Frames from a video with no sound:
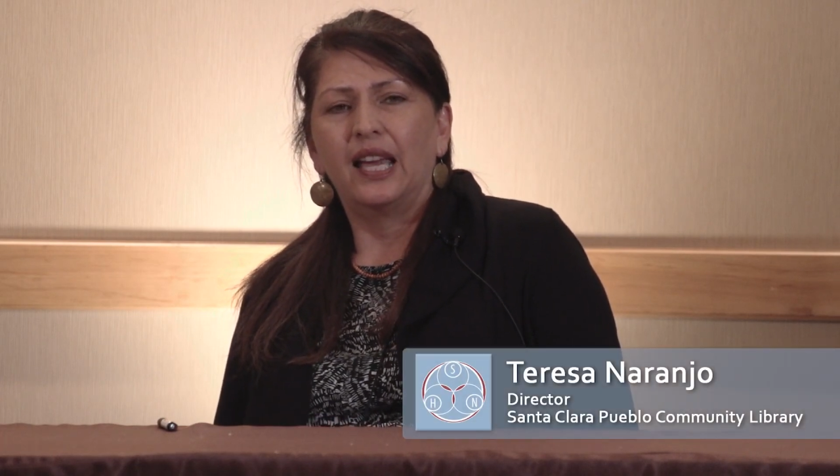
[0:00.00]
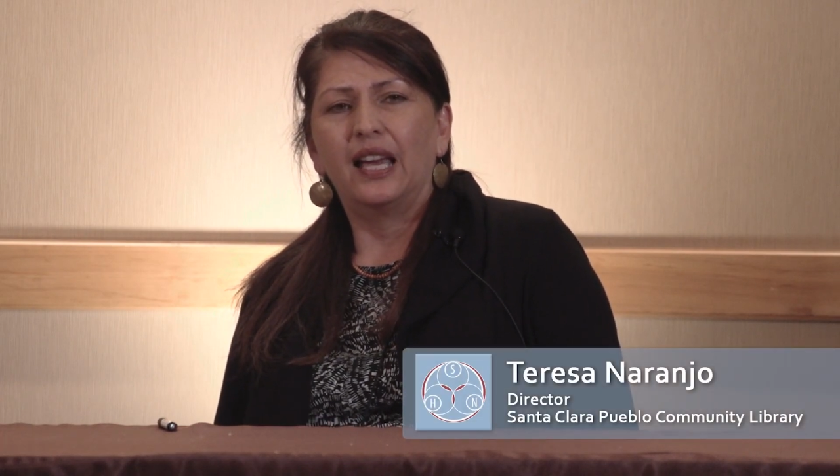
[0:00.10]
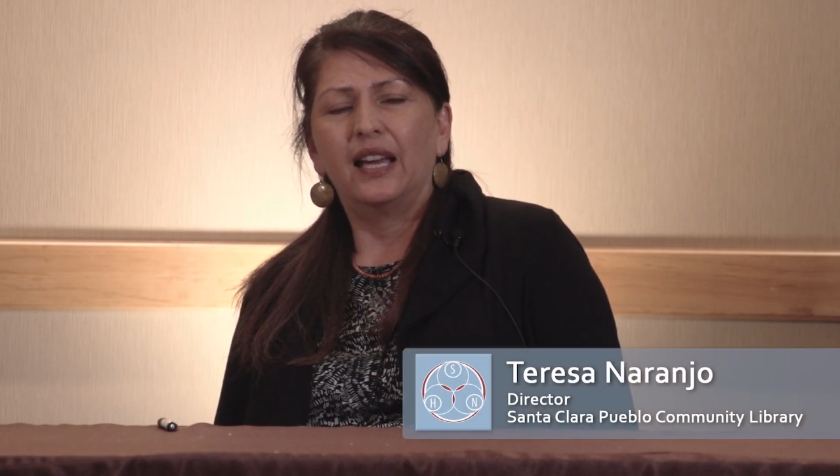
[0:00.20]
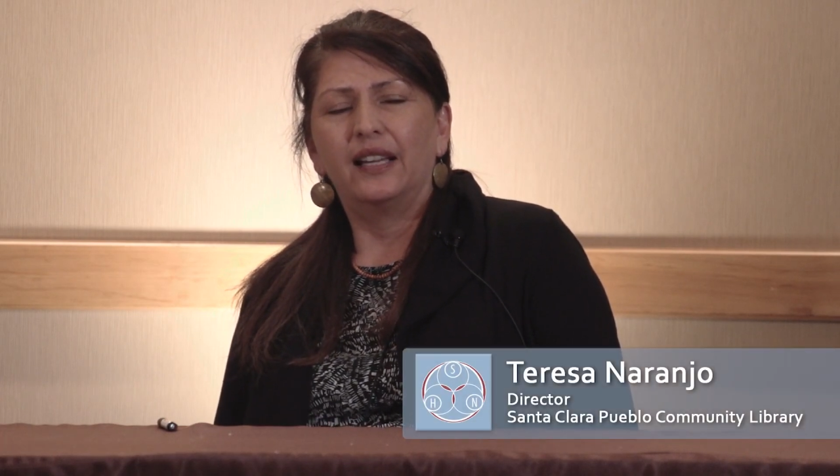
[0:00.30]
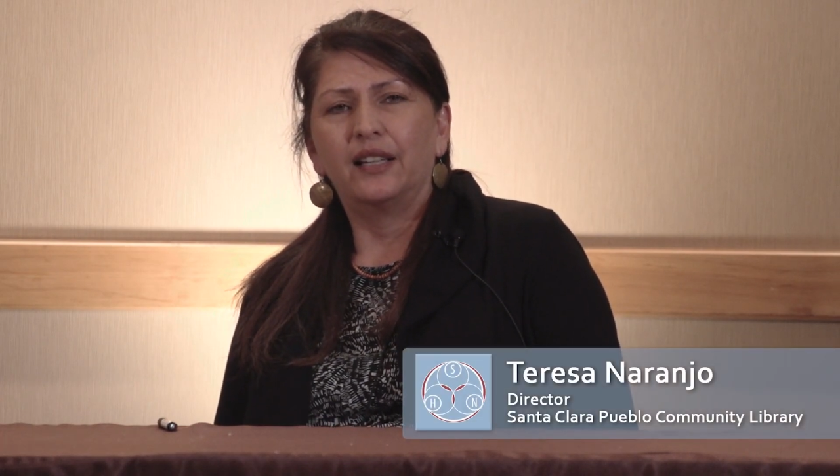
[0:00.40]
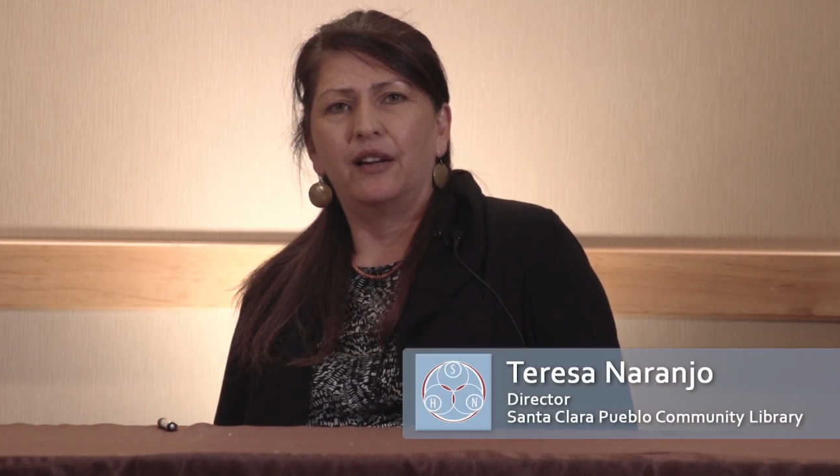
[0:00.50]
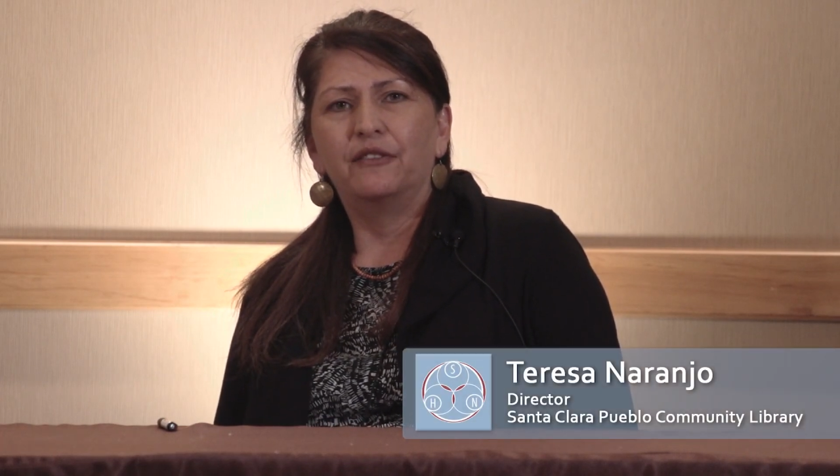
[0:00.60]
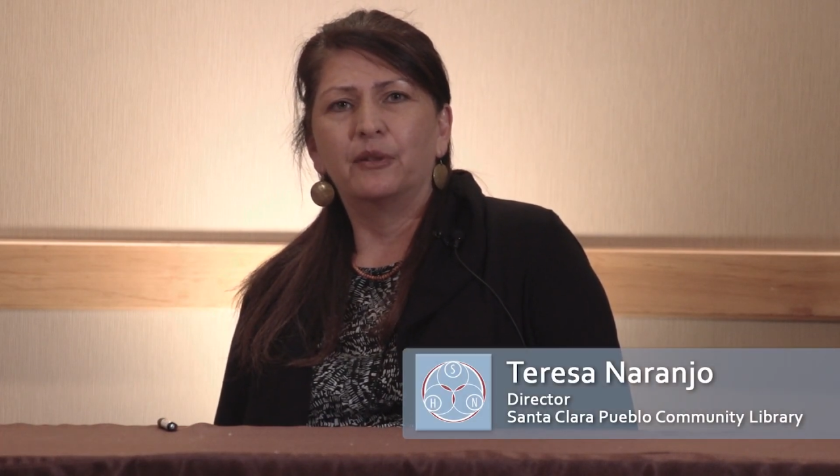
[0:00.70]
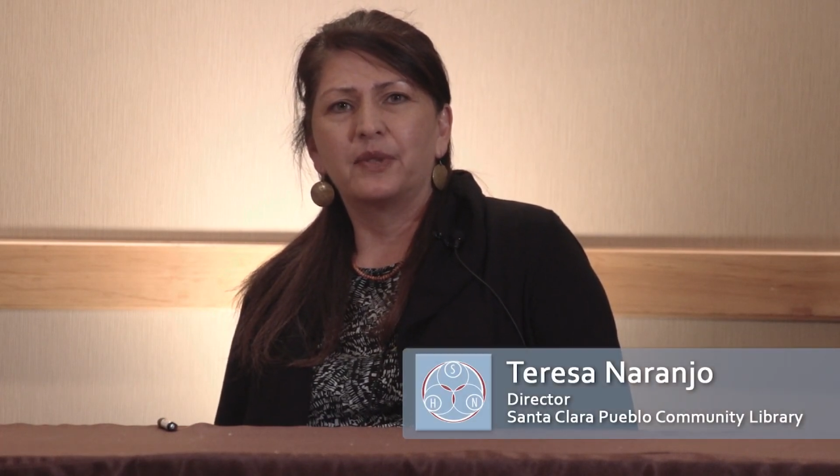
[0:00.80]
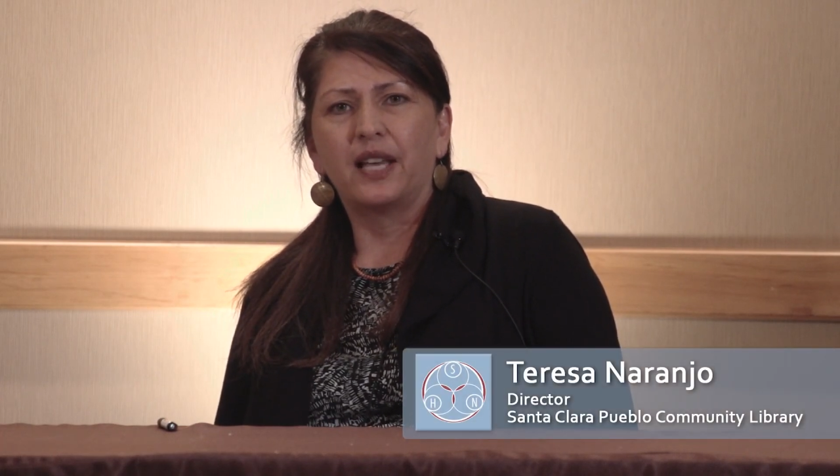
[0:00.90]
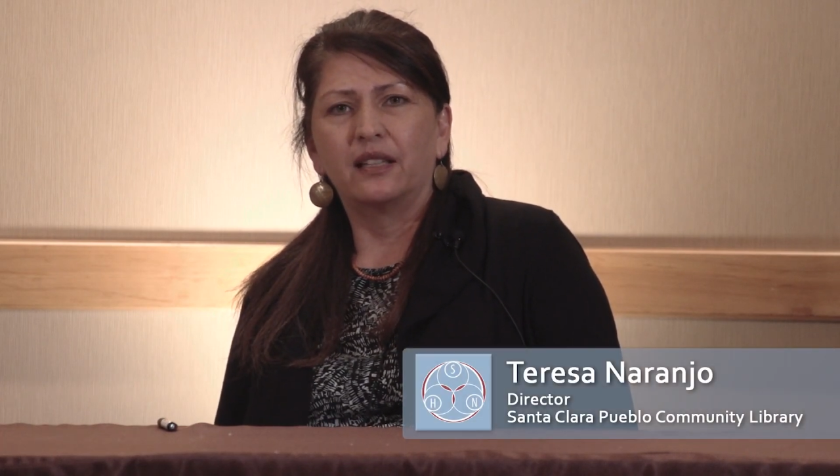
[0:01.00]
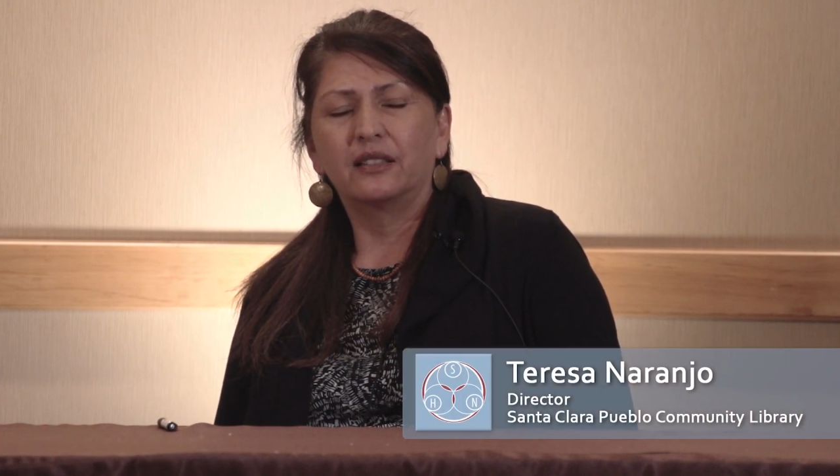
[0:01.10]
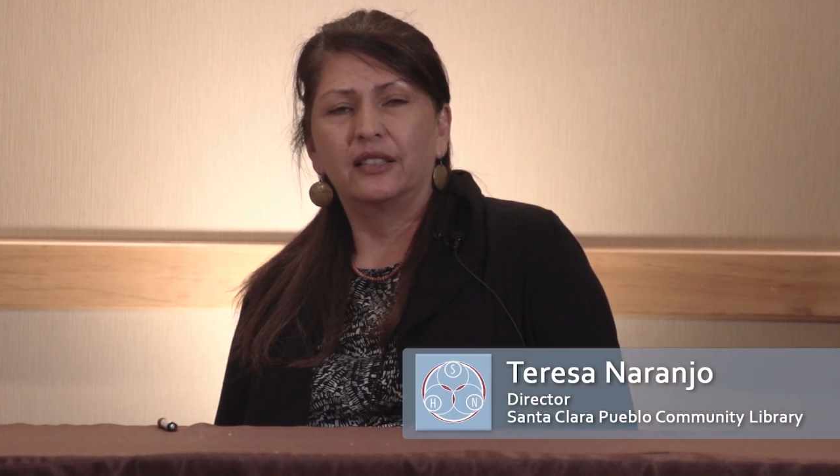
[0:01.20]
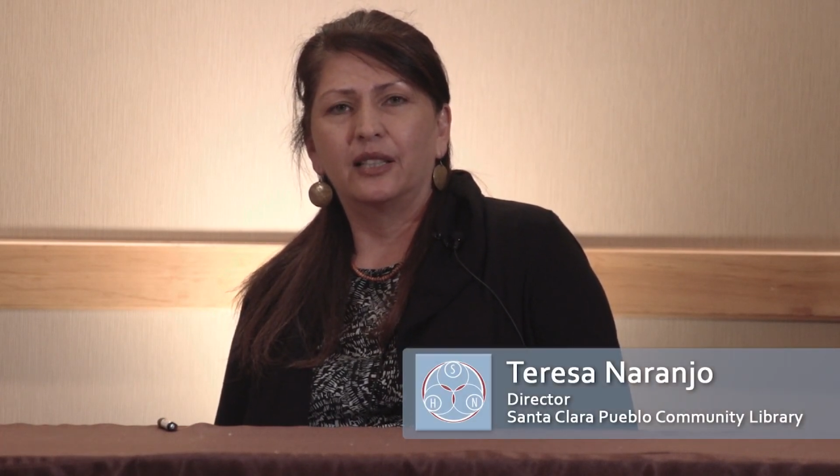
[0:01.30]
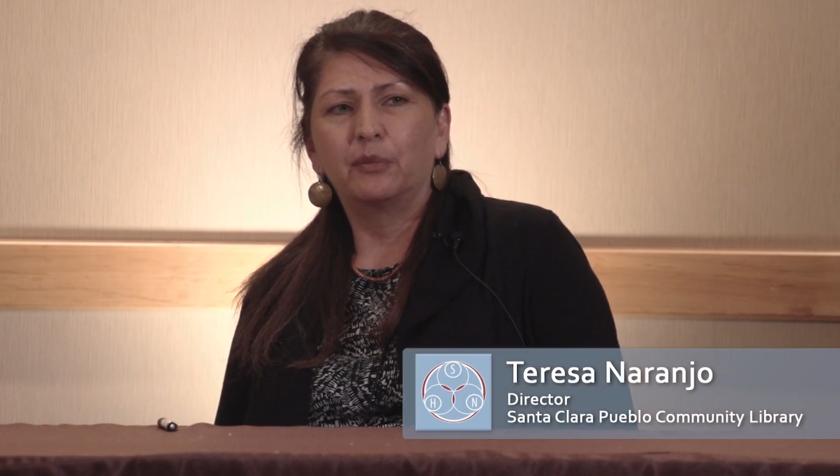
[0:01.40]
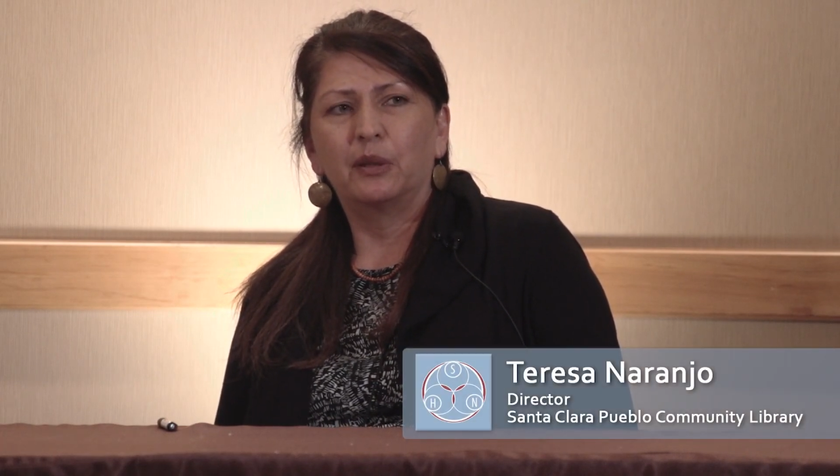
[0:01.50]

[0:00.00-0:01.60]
and I'm from Santa Clara